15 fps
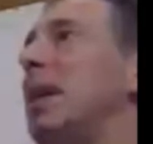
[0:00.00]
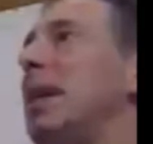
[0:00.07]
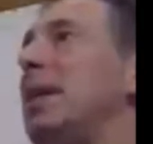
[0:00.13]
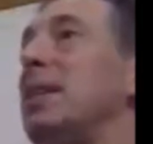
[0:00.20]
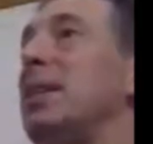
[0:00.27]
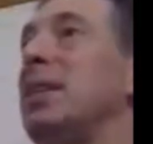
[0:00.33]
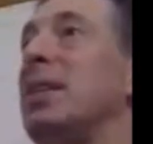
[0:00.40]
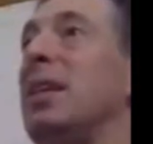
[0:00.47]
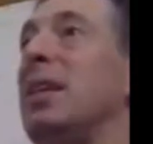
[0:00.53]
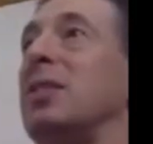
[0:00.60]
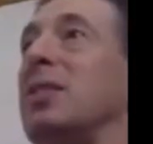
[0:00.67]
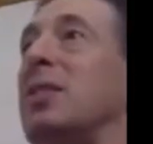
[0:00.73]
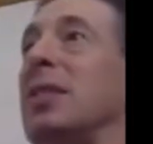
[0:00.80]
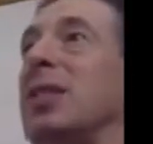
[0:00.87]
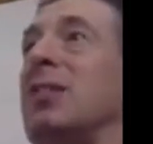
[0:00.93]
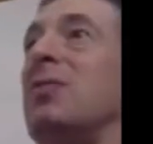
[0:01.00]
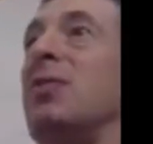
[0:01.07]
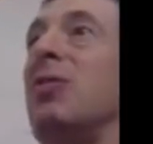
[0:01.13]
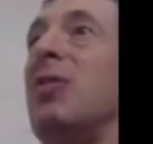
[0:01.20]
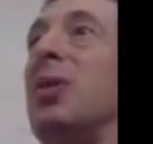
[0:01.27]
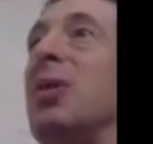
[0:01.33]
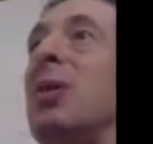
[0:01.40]
in a
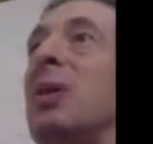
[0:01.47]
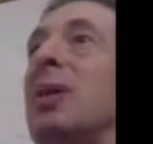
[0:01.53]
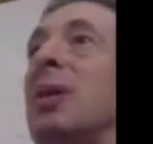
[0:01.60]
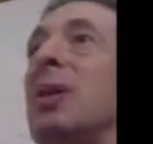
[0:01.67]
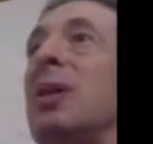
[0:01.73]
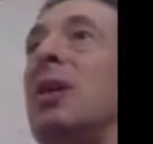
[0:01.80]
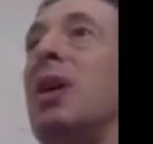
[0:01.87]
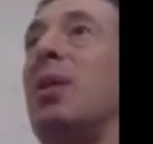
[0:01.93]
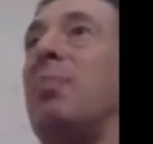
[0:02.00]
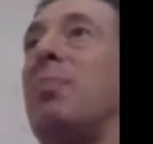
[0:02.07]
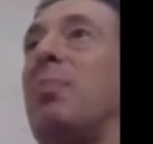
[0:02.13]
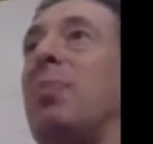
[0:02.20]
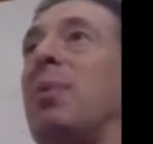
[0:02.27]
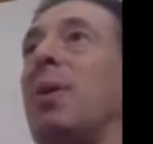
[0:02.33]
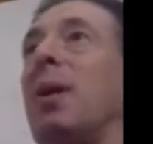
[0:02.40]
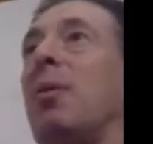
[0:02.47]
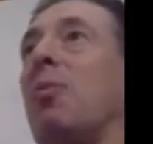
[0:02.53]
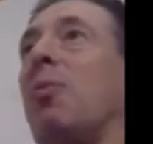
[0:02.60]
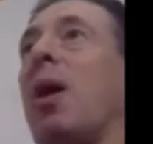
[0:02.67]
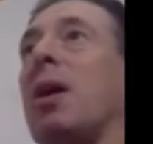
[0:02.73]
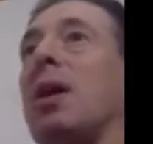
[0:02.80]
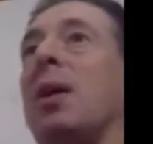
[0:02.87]
sixth-floor
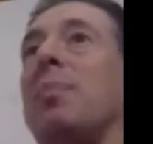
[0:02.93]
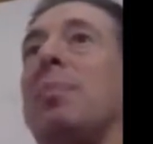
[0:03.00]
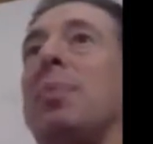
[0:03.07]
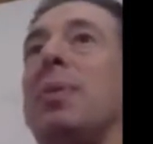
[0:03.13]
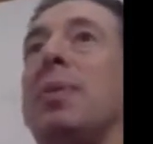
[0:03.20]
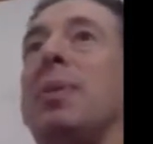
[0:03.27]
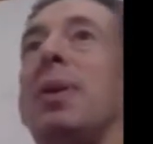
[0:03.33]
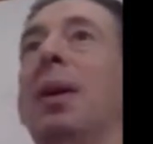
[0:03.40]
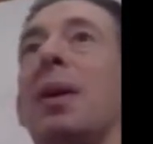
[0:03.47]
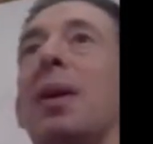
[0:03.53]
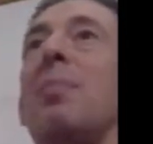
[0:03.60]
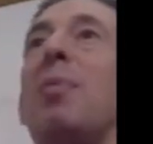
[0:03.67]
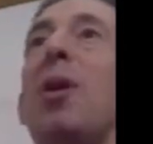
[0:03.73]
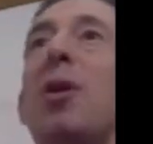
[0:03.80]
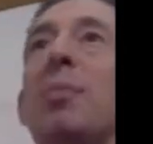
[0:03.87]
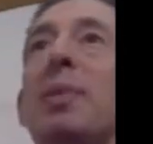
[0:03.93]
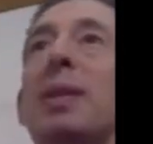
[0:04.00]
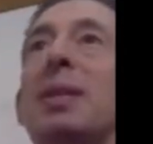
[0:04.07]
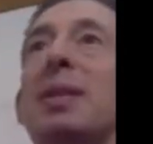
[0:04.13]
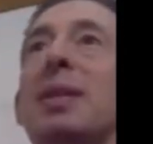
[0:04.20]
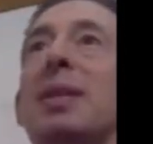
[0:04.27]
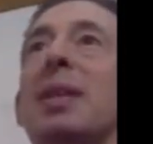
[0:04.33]
walk-up
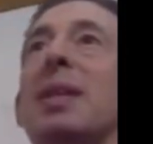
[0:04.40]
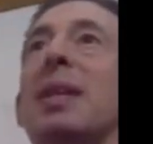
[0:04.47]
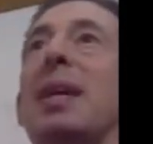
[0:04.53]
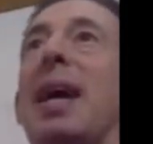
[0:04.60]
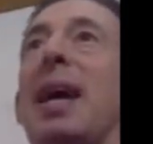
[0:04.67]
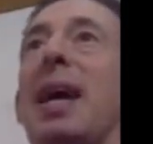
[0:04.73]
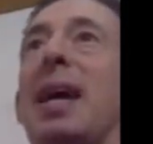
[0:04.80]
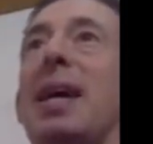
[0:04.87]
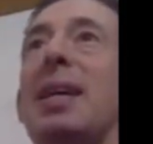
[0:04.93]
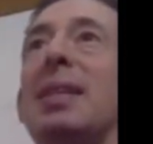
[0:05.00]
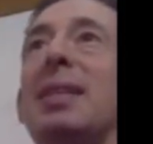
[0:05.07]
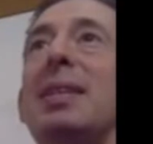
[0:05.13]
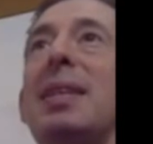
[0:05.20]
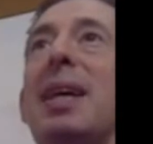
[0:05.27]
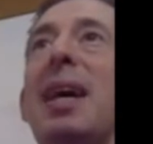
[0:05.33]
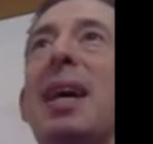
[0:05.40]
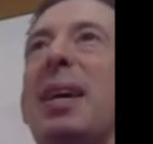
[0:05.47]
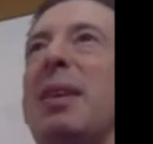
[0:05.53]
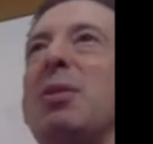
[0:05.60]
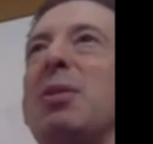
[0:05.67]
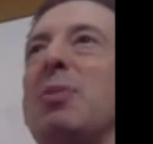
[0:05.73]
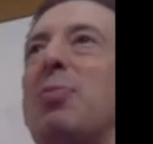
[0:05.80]
apartment, and
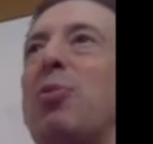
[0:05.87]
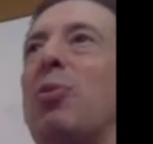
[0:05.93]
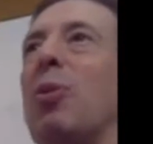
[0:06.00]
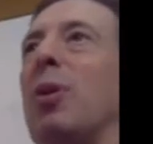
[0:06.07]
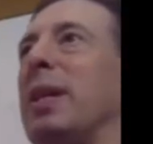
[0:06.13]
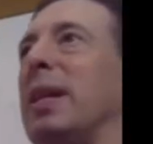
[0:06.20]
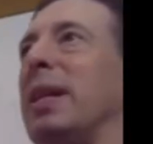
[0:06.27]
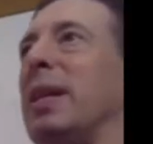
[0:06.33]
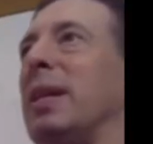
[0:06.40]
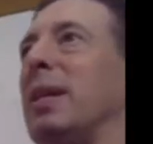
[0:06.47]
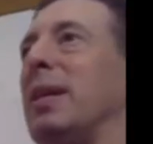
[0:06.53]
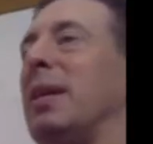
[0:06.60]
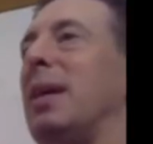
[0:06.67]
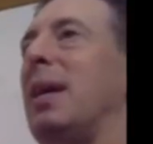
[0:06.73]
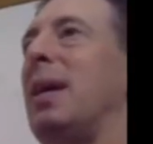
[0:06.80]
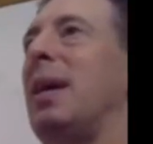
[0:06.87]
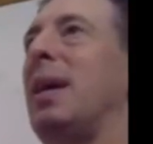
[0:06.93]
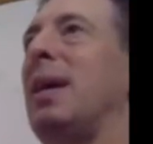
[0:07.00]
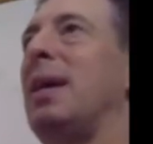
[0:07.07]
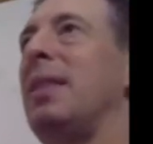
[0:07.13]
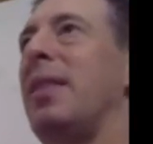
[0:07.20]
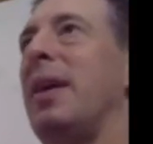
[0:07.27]
it was broiling
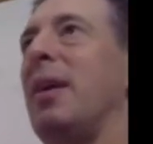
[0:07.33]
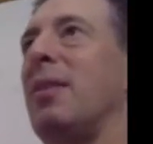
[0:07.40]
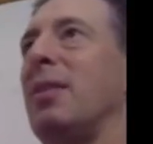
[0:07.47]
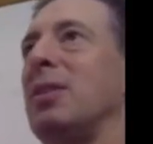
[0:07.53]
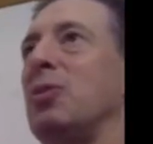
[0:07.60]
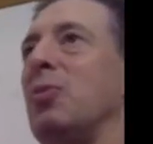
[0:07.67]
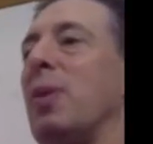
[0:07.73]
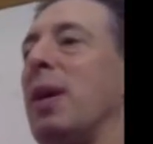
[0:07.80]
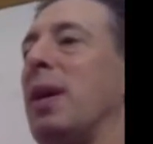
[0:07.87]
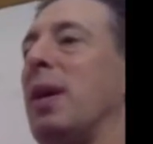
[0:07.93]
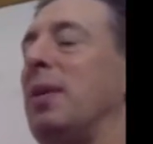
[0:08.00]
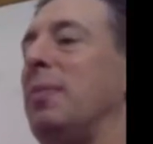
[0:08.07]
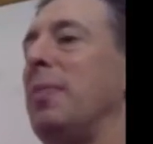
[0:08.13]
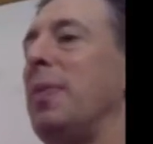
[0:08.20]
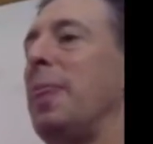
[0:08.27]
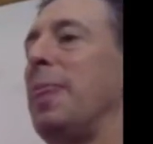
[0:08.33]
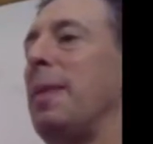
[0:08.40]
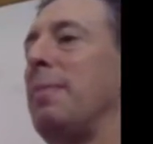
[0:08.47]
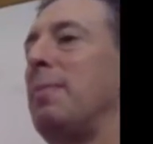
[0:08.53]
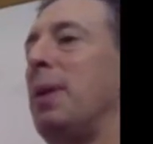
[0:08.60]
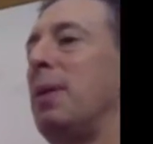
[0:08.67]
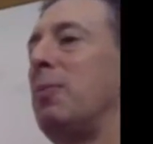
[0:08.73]
there as well.
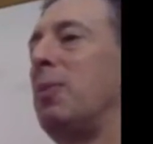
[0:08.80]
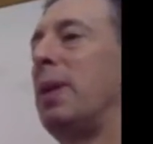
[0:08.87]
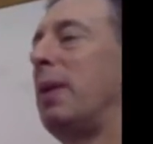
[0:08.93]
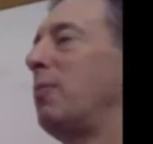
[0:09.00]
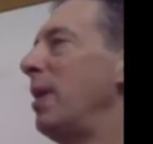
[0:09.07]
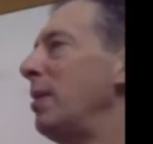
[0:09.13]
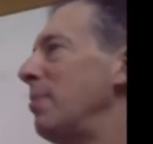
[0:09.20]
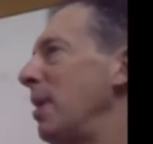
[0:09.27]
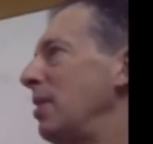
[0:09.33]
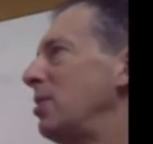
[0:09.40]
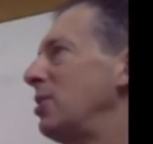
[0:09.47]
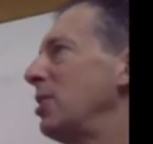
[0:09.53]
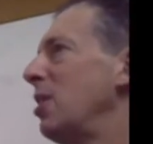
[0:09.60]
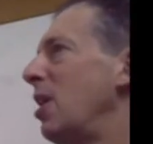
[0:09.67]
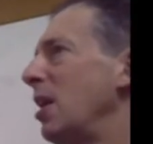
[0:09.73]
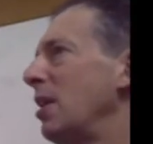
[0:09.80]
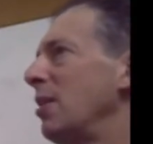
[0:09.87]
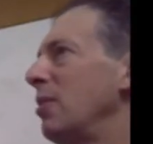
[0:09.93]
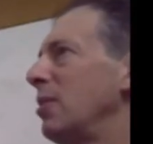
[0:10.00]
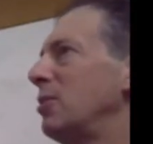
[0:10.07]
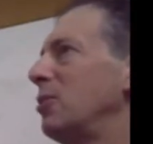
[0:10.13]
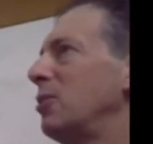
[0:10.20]
But when I read about
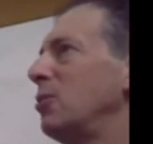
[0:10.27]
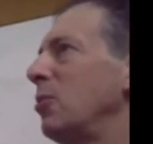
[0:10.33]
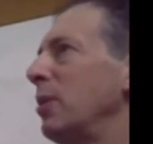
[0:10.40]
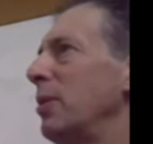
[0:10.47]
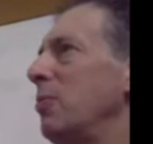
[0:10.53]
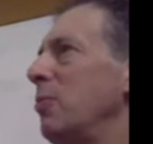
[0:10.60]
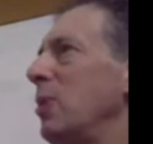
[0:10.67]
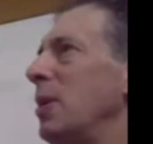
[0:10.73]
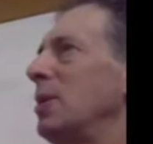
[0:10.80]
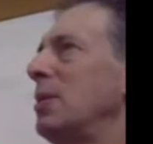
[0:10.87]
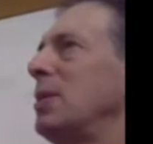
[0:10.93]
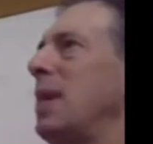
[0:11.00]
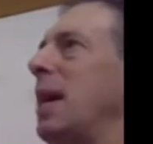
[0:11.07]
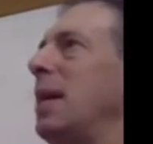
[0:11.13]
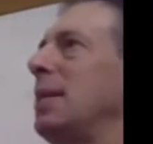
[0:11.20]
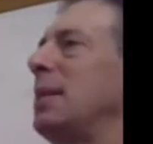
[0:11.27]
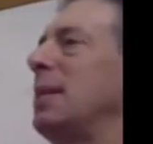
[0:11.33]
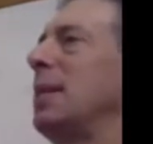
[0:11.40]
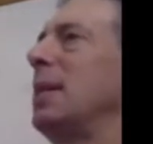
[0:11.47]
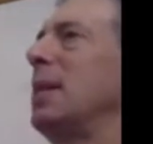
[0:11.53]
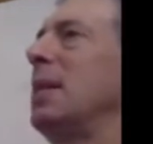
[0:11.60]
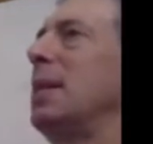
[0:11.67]
Chicago, the story was that
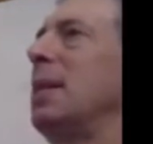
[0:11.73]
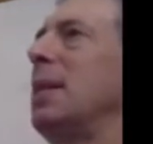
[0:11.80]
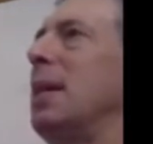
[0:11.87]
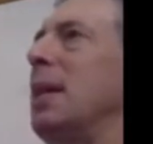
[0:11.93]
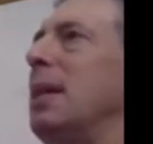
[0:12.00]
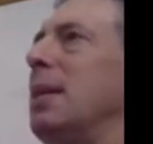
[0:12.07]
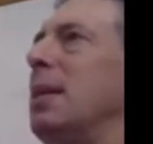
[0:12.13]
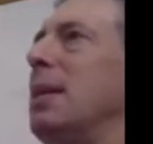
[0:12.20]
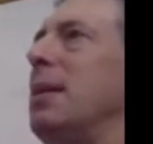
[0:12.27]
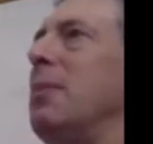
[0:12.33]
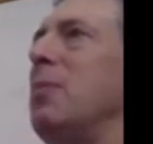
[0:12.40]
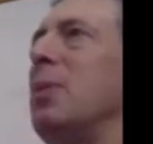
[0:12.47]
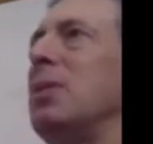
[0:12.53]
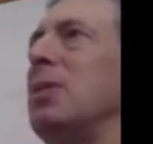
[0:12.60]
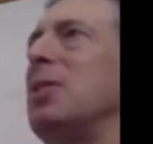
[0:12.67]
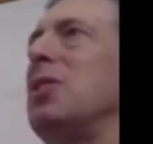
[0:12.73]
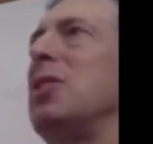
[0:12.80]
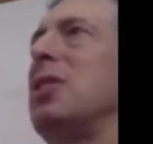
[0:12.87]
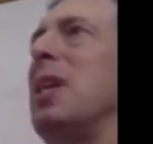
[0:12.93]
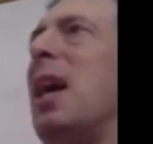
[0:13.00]
it wasn't just